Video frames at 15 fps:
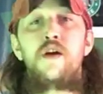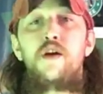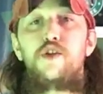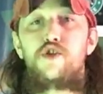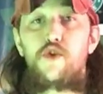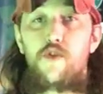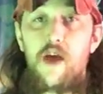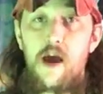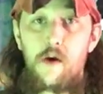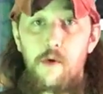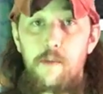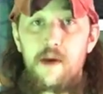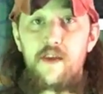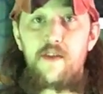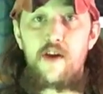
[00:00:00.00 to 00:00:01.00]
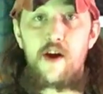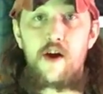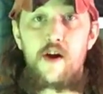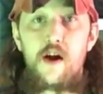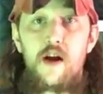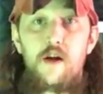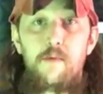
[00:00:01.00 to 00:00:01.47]
So that'll be
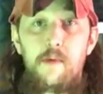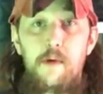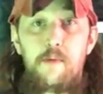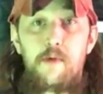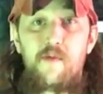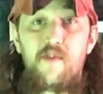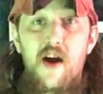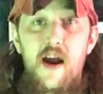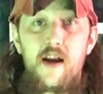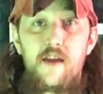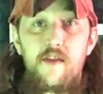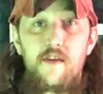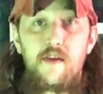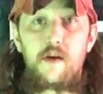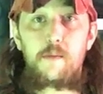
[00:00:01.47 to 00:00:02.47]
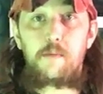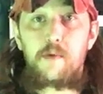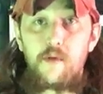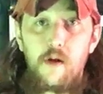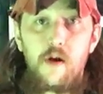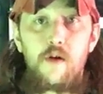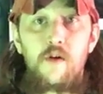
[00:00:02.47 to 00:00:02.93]
there, and it'll be provided in the link
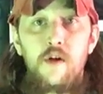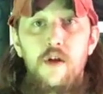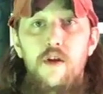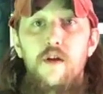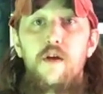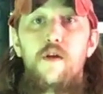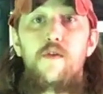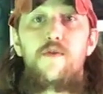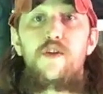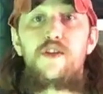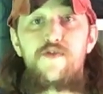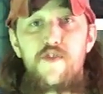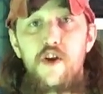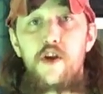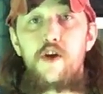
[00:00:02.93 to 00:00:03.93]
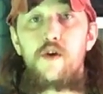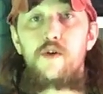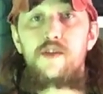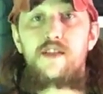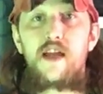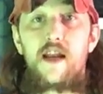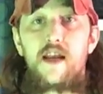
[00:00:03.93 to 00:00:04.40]
below. This video
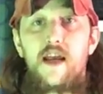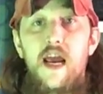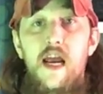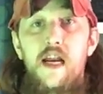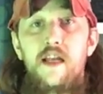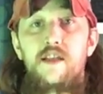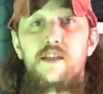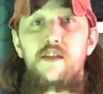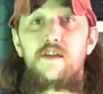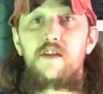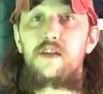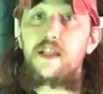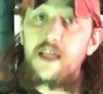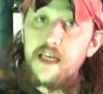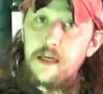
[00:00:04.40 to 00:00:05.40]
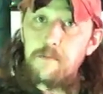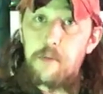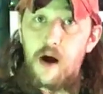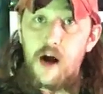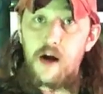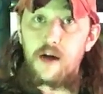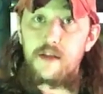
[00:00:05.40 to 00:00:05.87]
is dedicated to the lead
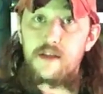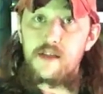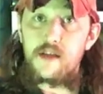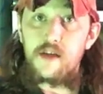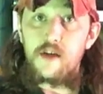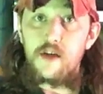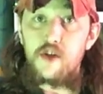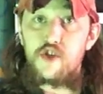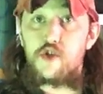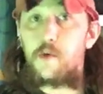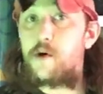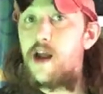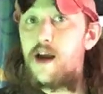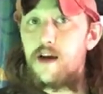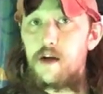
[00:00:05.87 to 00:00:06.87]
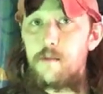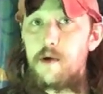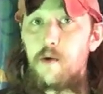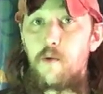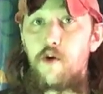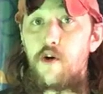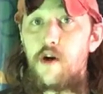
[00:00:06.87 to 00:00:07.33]
parts, so we're not going to be
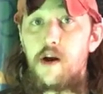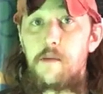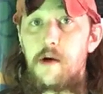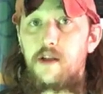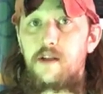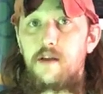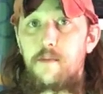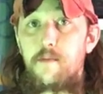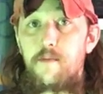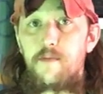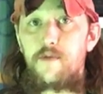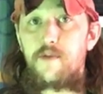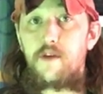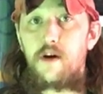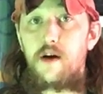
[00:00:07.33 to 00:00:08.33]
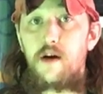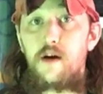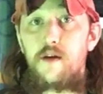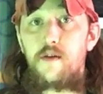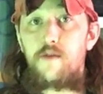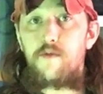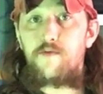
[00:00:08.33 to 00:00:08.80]
worrying about
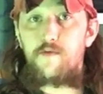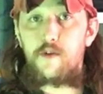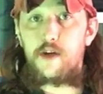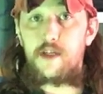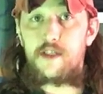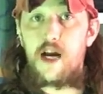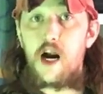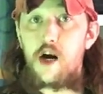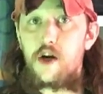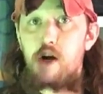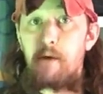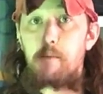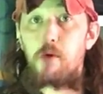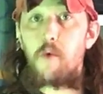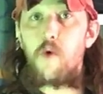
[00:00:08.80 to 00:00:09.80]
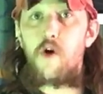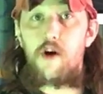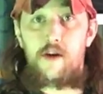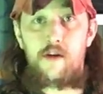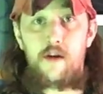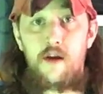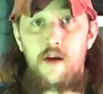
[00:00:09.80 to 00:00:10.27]
the guitar number
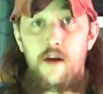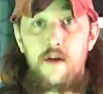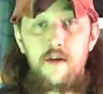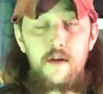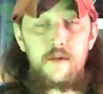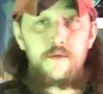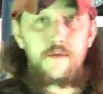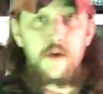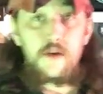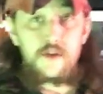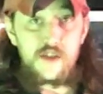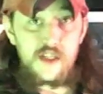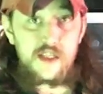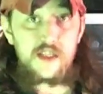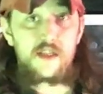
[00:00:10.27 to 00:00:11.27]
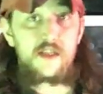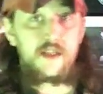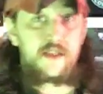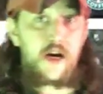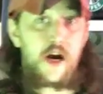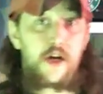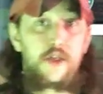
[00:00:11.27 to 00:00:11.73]
1. This is
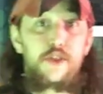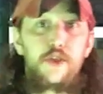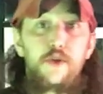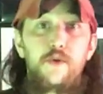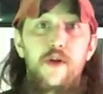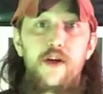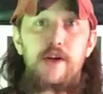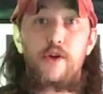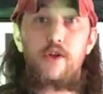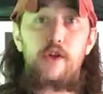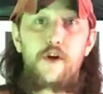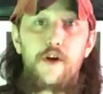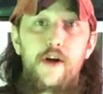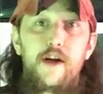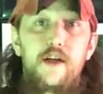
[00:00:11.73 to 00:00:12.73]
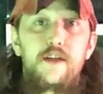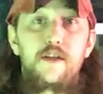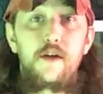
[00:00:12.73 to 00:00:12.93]
guitar 2 that you're learning.